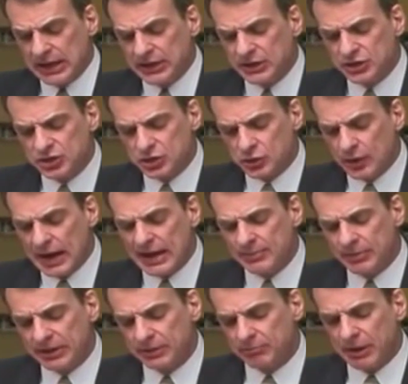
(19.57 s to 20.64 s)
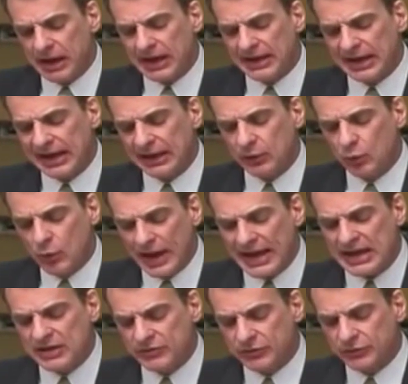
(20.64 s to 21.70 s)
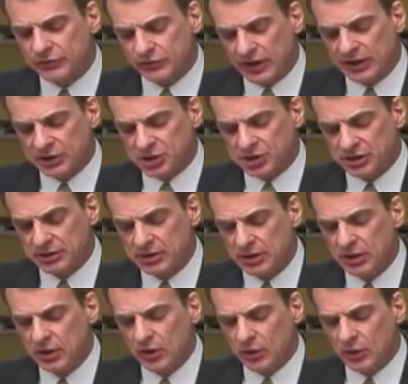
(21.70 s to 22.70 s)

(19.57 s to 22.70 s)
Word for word: and describe it by a wave function